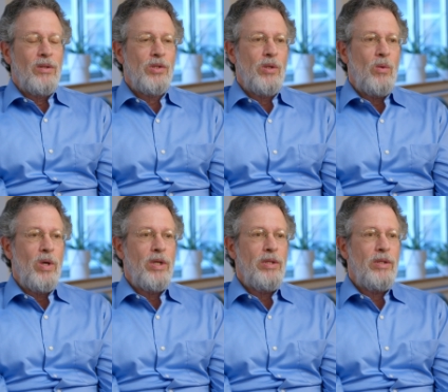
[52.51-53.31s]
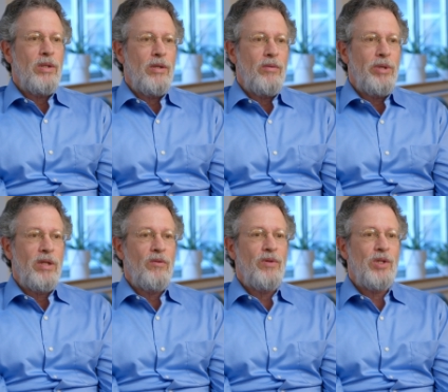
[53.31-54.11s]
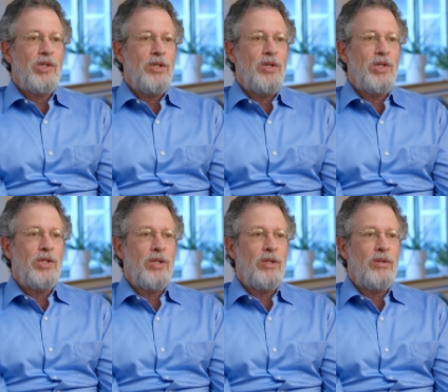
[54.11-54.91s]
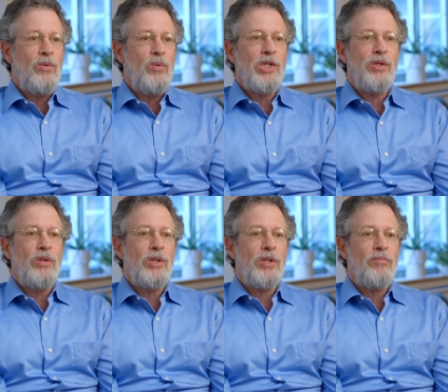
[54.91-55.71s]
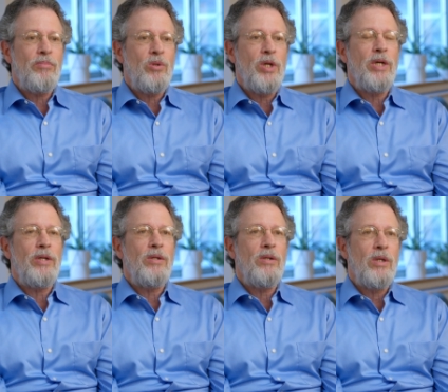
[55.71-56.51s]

So one of the benefits is that the research plan